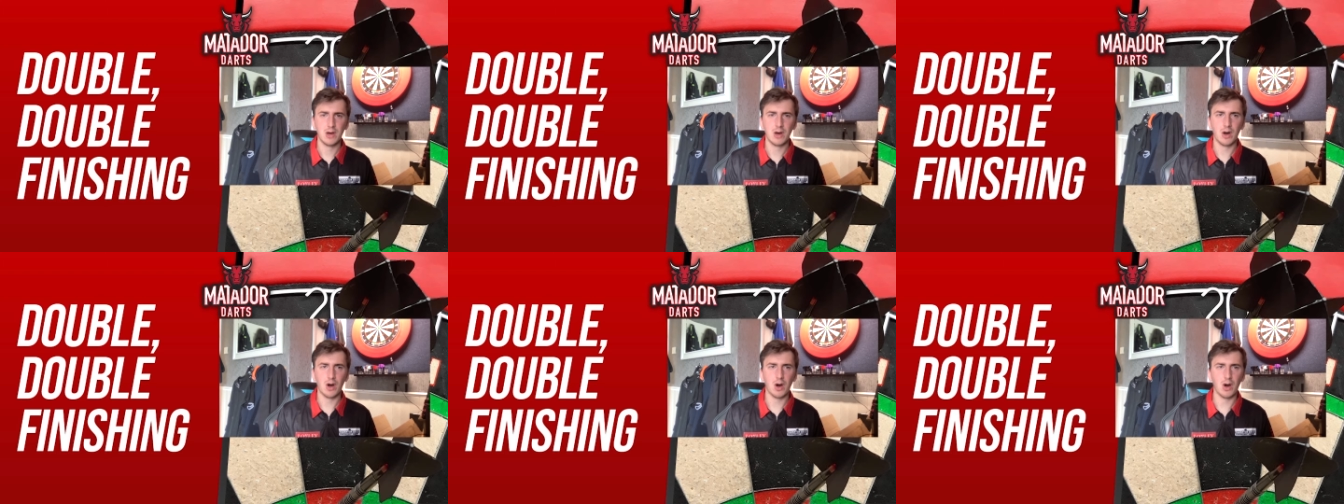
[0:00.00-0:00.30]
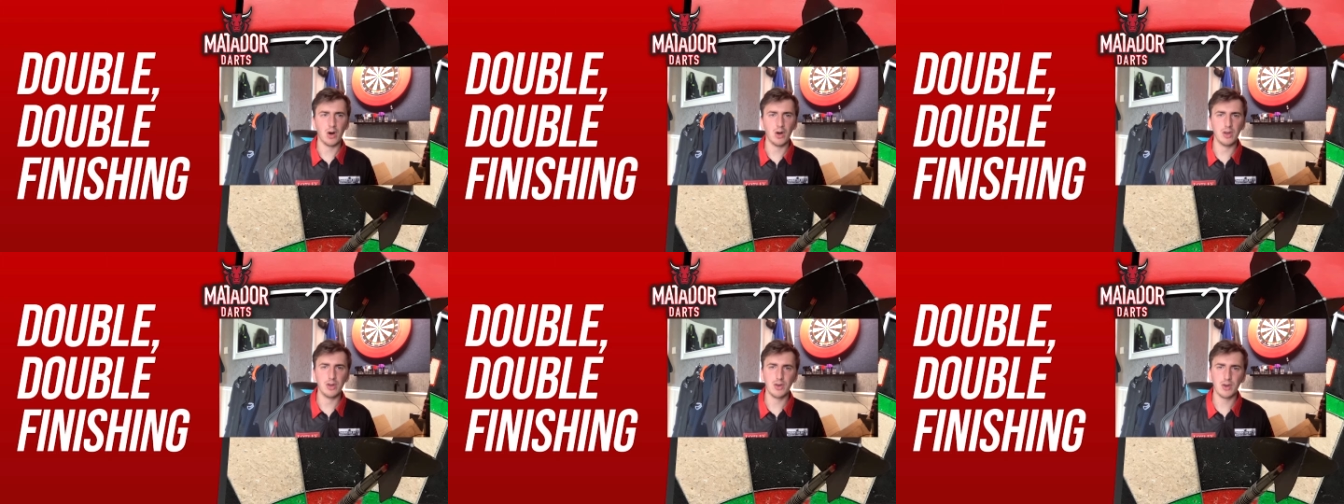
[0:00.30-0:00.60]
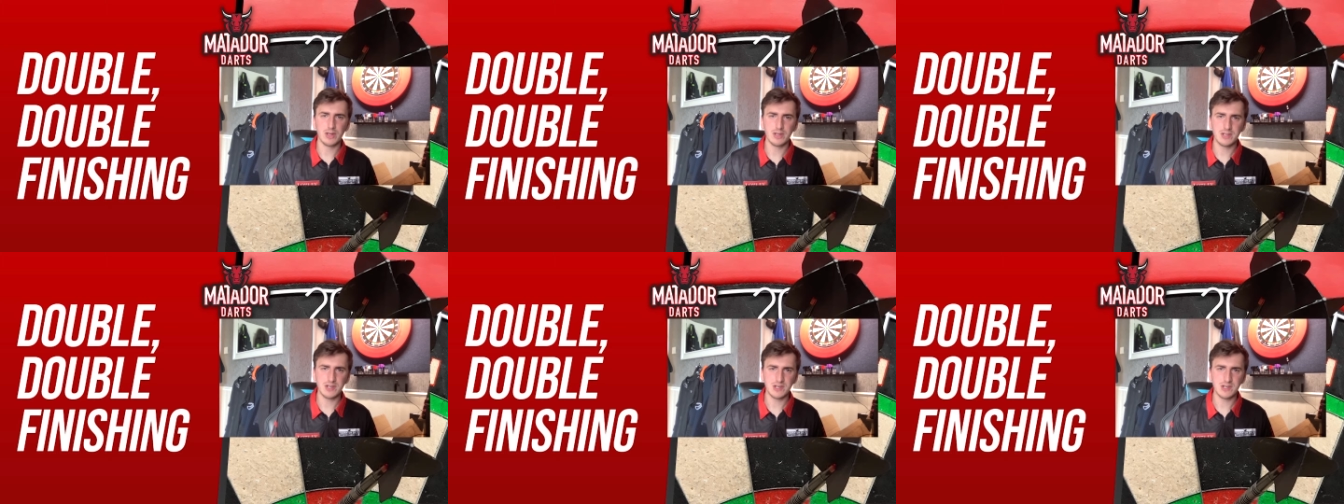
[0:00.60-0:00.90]
are
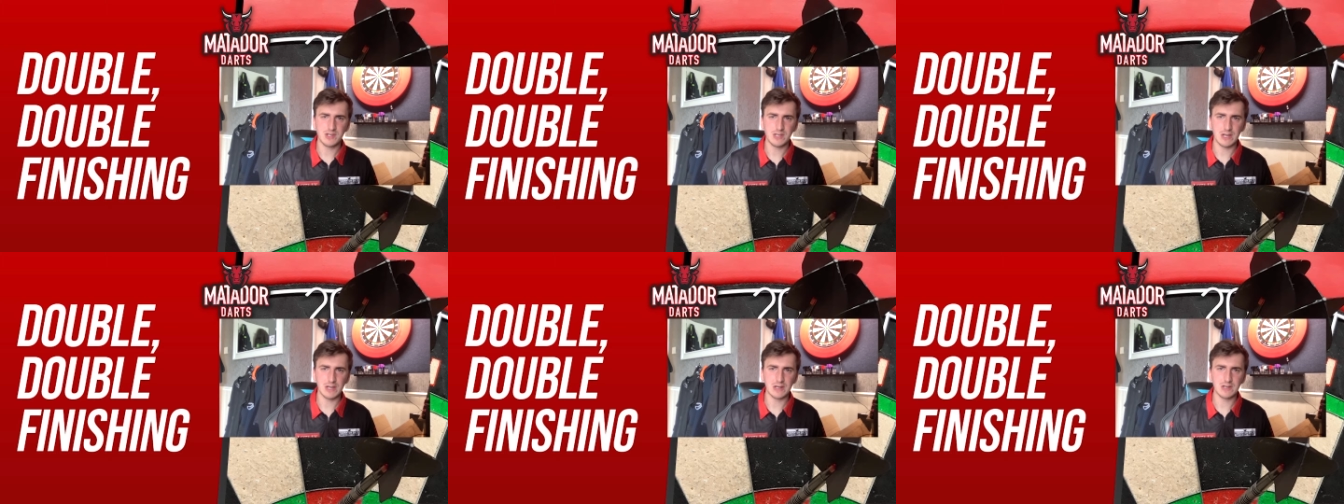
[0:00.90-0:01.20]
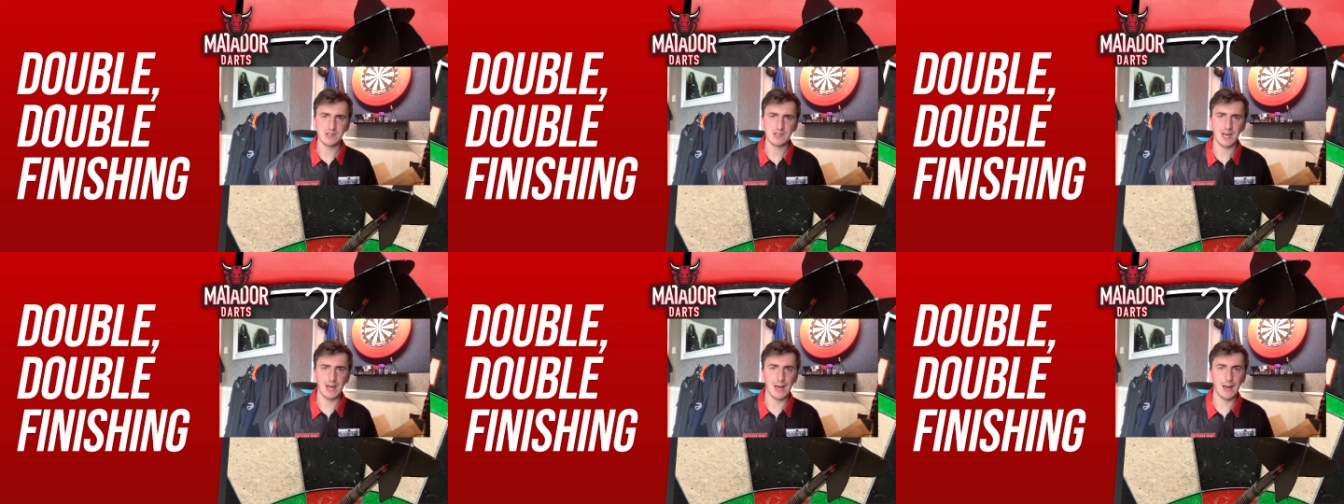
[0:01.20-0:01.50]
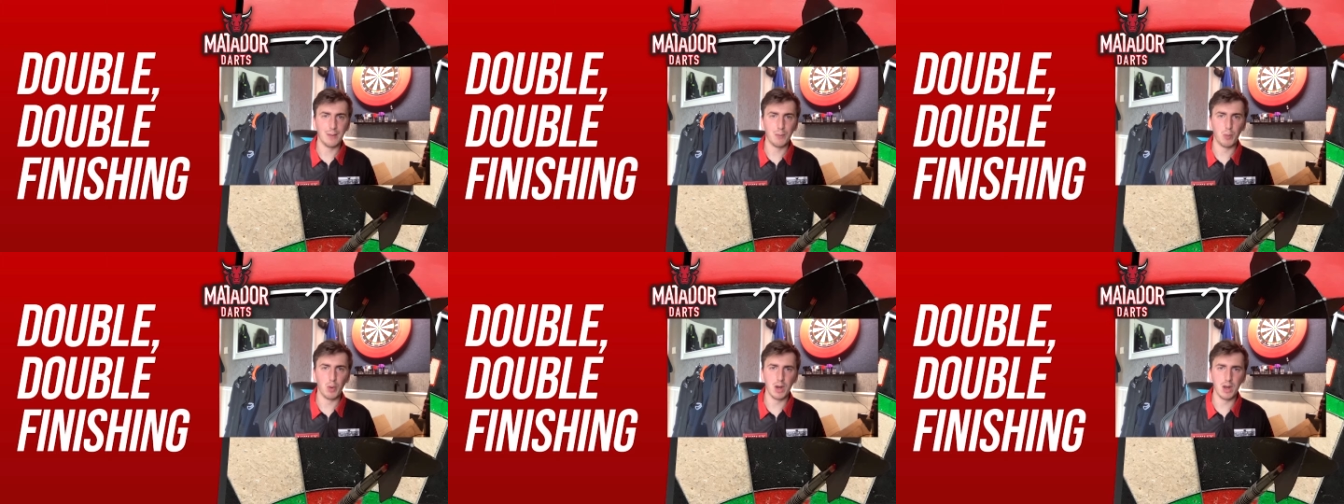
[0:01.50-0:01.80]
96
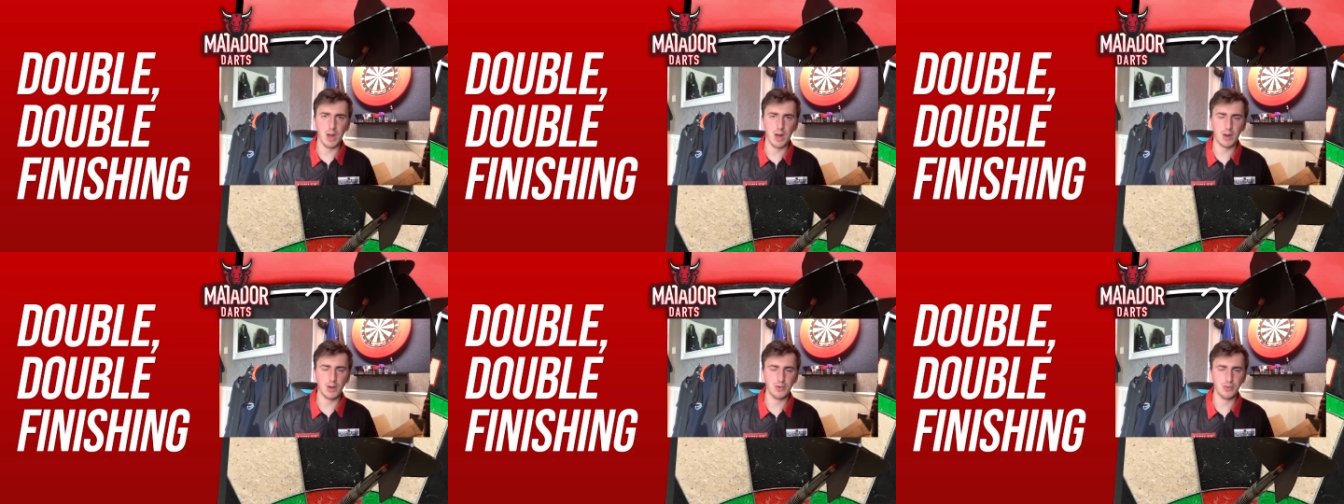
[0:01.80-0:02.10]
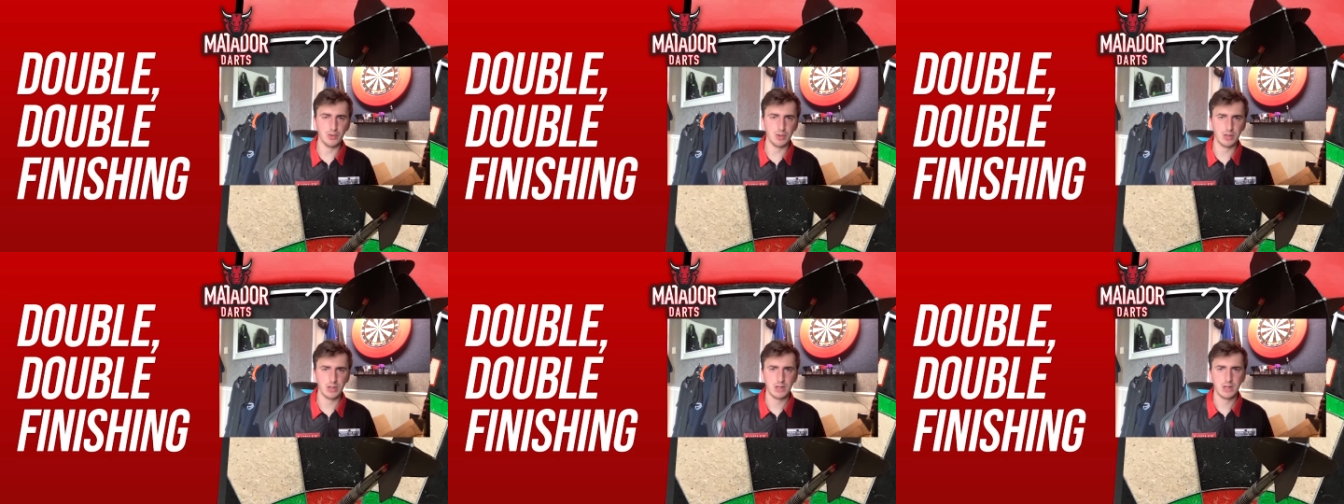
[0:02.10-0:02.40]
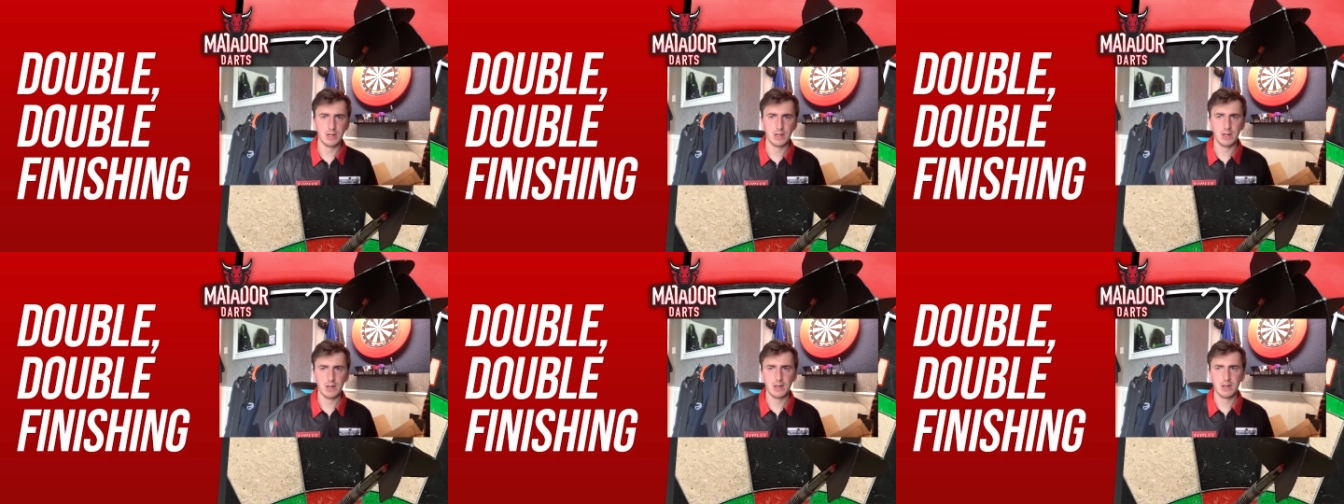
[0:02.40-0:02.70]
and 100.
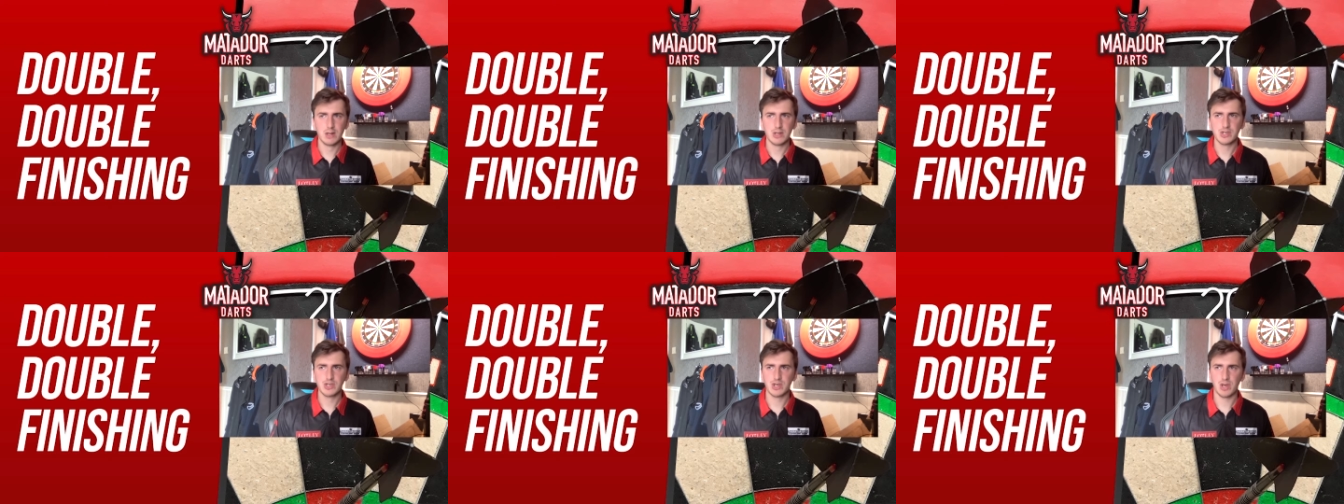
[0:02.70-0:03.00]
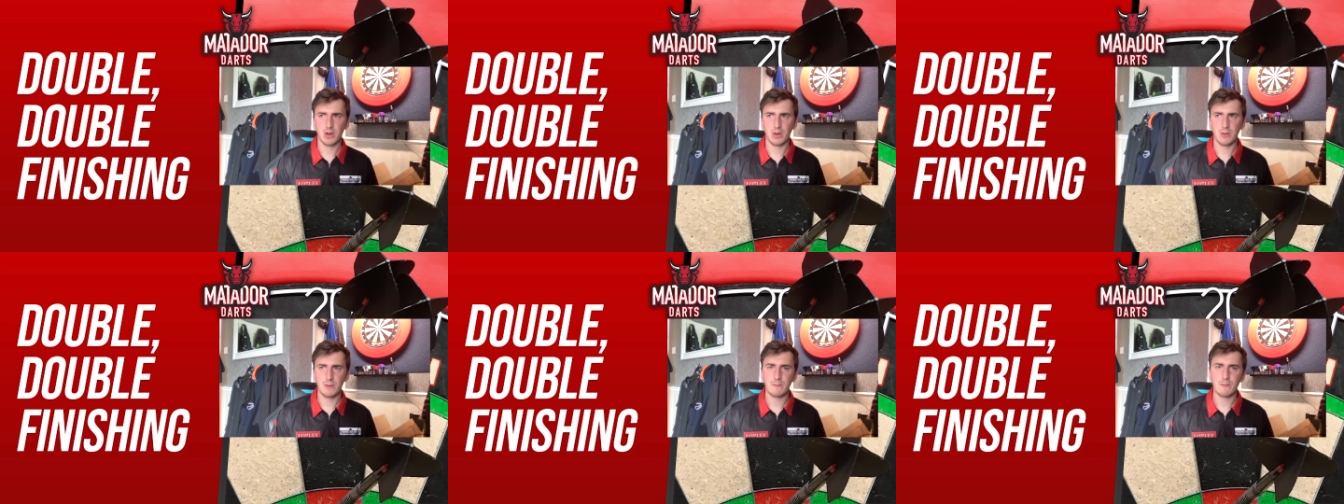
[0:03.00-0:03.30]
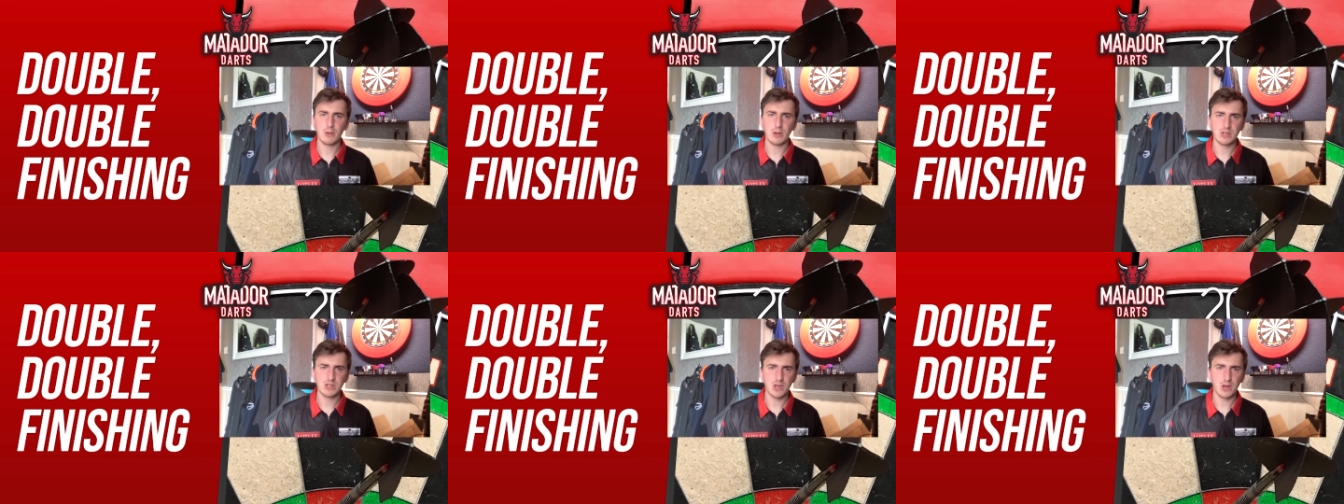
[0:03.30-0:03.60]
So
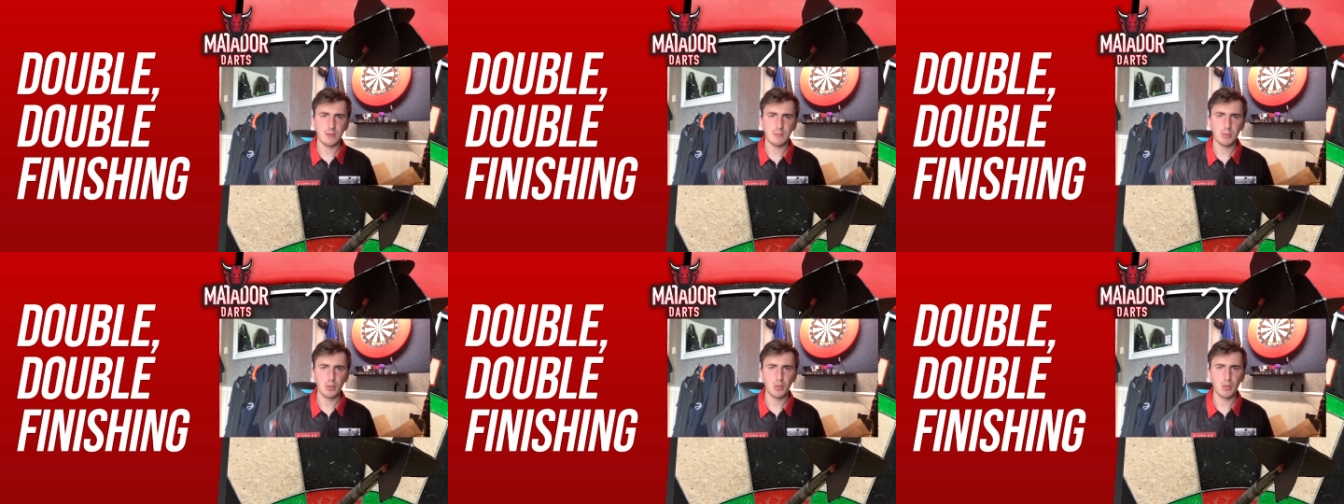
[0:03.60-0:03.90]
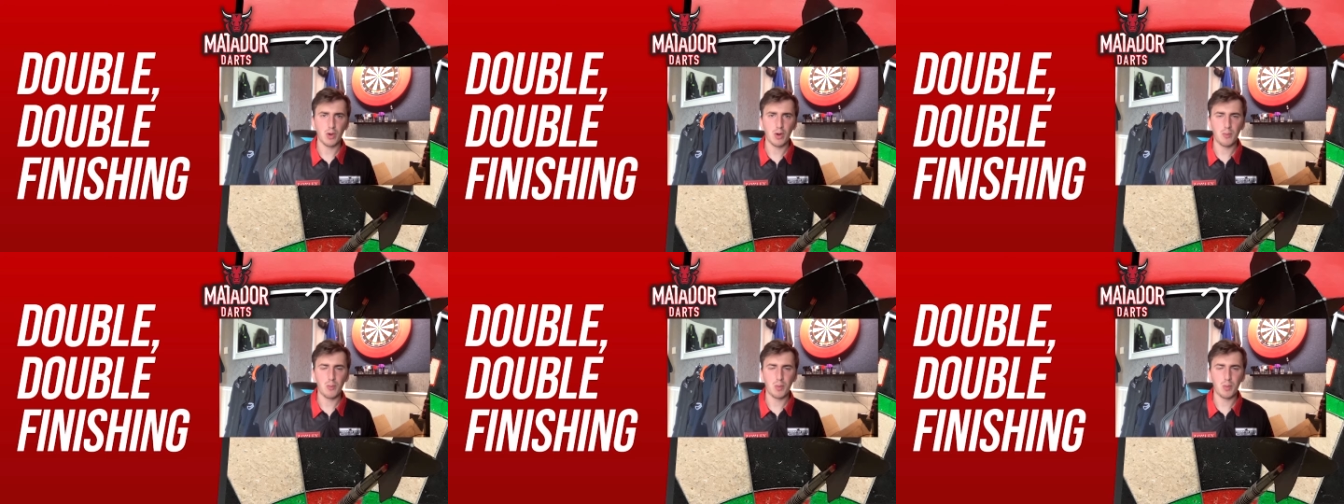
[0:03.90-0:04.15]
for example, on